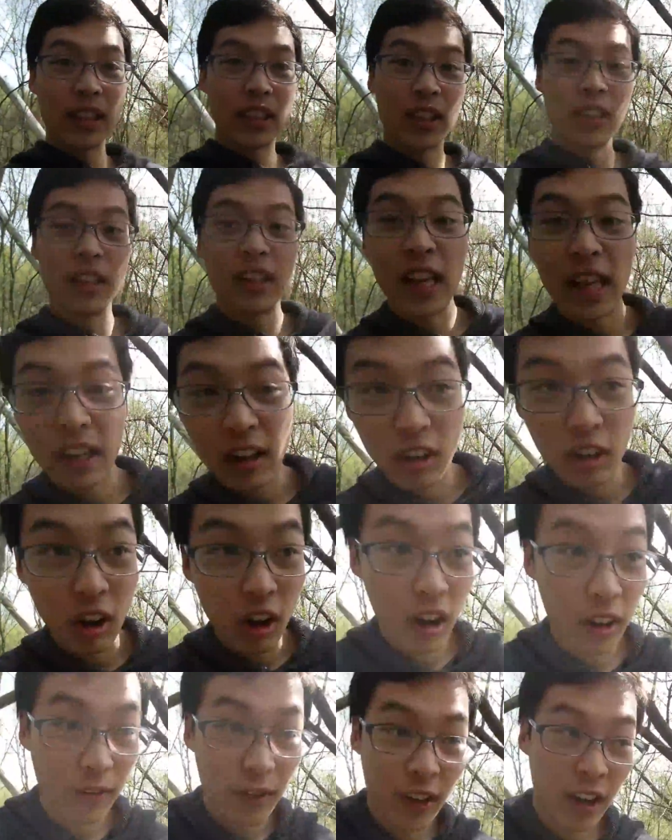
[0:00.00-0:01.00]
that's going to take a
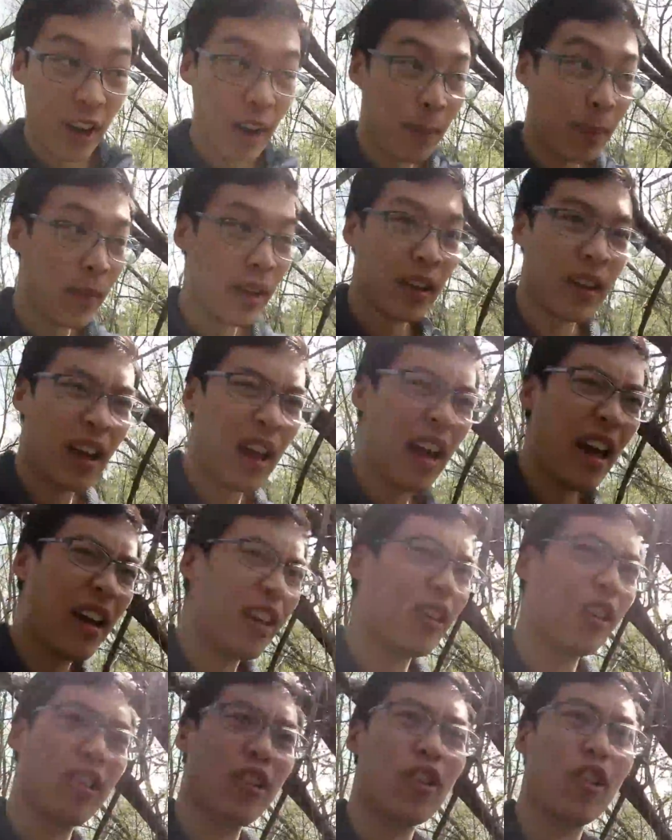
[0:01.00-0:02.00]
lot of time.
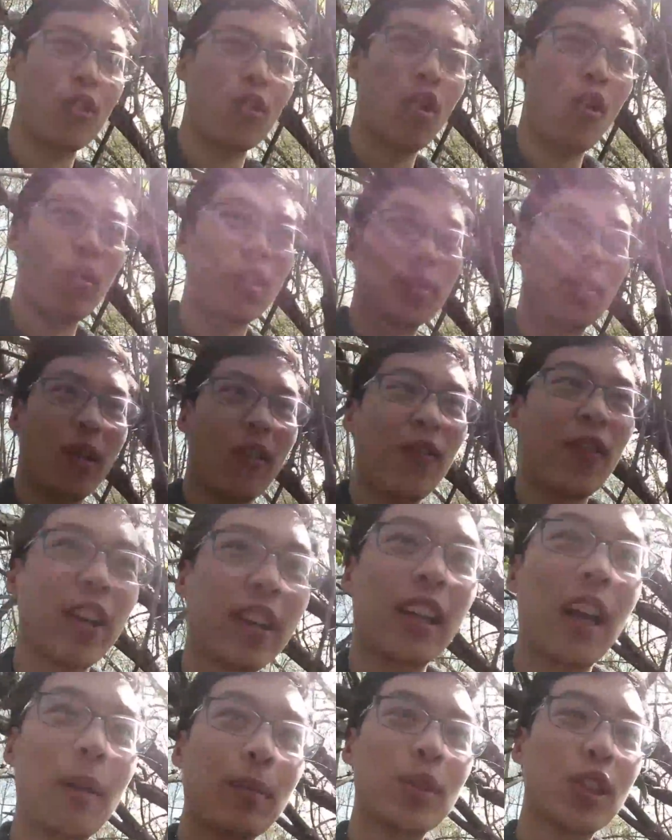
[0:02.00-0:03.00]
And no one's
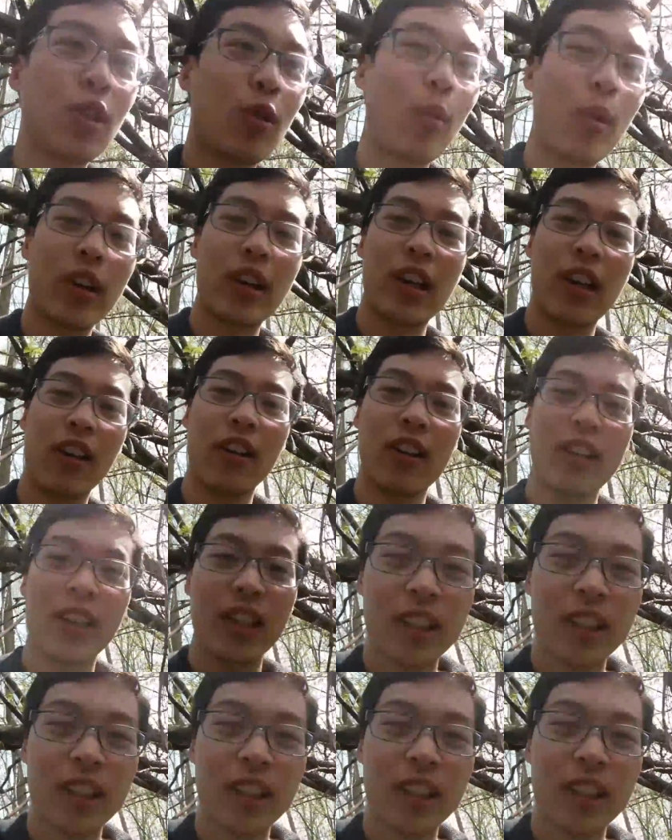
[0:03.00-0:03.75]
perfect. I'm still working on